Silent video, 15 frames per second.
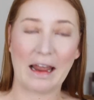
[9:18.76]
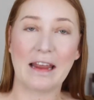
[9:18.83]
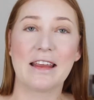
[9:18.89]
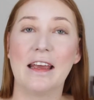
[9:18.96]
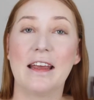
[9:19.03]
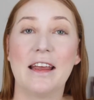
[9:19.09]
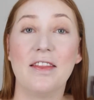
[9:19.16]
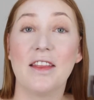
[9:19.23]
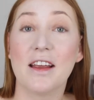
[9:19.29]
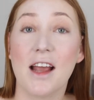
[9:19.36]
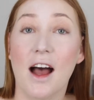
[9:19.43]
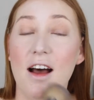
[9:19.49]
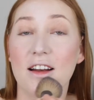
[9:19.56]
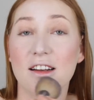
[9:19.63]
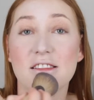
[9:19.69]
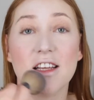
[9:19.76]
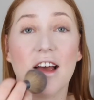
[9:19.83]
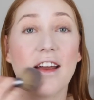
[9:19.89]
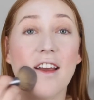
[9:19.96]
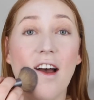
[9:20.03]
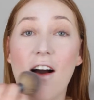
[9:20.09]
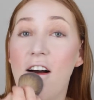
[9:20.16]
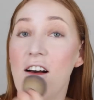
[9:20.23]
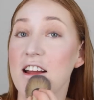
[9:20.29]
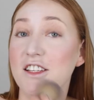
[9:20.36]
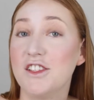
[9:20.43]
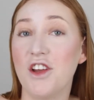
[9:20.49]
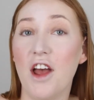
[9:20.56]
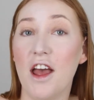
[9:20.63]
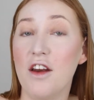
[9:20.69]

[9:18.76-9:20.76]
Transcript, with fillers: kick in the guts, like, oh, it's your